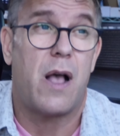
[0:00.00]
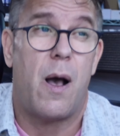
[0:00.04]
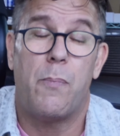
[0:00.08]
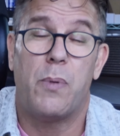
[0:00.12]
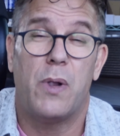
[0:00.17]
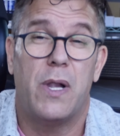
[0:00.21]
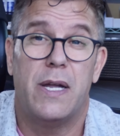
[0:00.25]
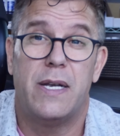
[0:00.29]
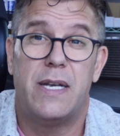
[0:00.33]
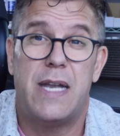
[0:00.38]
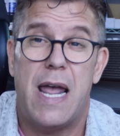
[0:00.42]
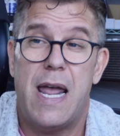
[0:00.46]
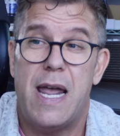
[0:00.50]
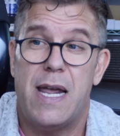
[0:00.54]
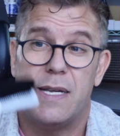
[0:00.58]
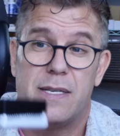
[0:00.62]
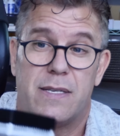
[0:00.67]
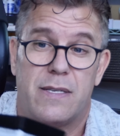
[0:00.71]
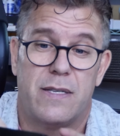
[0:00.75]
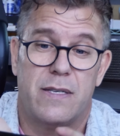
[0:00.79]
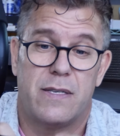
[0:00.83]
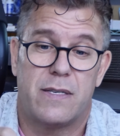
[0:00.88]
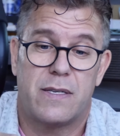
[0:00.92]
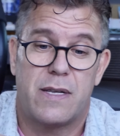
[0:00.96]
couple of
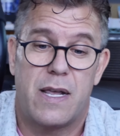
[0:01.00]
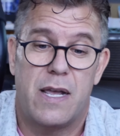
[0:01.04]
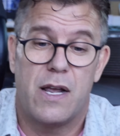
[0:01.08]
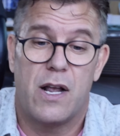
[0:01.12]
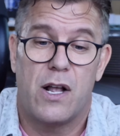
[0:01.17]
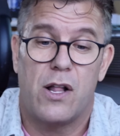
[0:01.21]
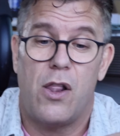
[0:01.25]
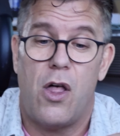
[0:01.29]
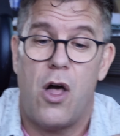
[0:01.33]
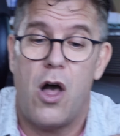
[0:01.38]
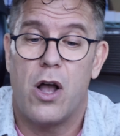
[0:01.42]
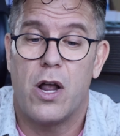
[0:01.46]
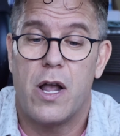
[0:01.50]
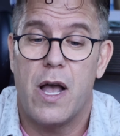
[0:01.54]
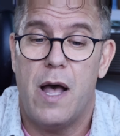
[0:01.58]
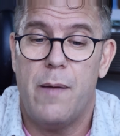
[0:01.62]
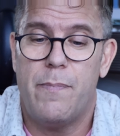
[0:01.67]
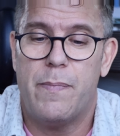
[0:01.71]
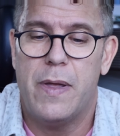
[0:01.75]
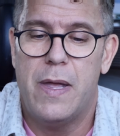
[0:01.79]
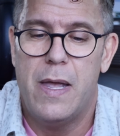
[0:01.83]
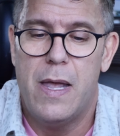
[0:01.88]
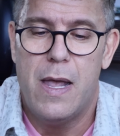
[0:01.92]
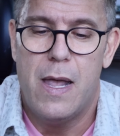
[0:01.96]
days, this can clog
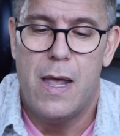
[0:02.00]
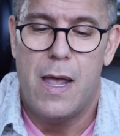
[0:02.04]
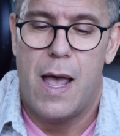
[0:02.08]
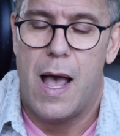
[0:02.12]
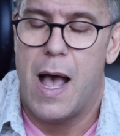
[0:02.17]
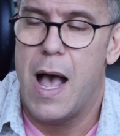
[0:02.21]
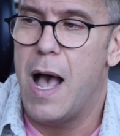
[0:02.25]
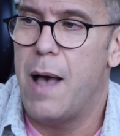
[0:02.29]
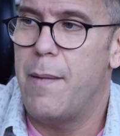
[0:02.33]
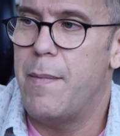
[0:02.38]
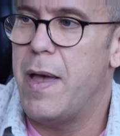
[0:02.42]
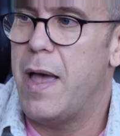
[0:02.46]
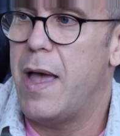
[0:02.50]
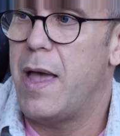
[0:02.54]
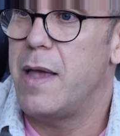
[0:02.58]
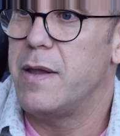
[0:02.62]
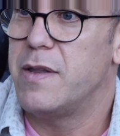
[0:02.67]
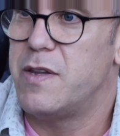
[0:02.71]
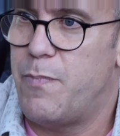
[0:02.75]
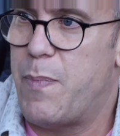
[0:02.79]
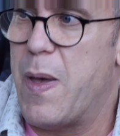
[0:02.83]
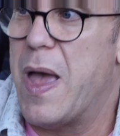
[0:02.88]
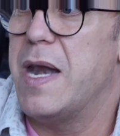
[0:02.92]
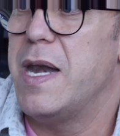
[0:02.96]
up, um,
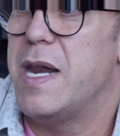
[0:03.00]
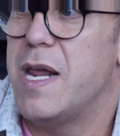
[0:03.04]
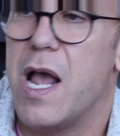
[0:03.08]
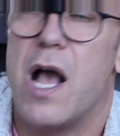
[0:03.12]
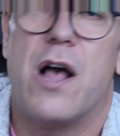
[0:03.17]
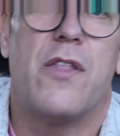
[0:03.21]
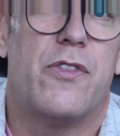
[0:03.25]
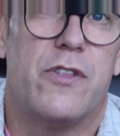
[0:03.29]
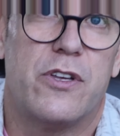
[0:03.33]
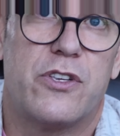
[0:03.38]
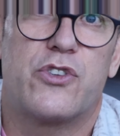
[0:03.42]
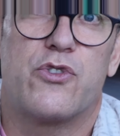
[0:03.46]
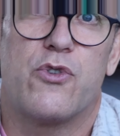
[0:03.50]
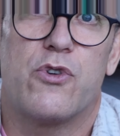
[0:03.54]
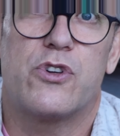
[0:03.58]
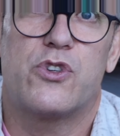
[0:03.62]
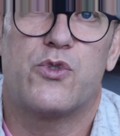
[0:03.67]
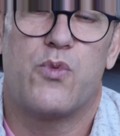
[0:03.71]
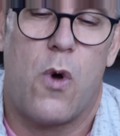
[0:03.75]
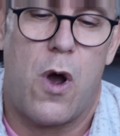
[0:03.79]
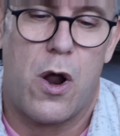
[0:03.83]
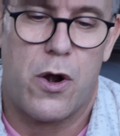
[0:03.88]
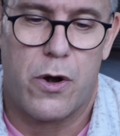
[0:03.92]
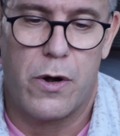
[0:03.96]
depending on the
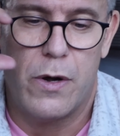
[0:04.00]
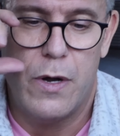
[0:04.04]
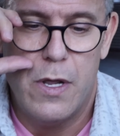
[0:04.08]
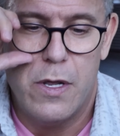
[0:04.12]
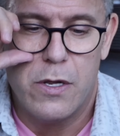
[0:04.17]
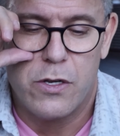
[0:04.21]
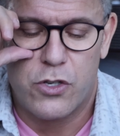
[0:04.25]
source water.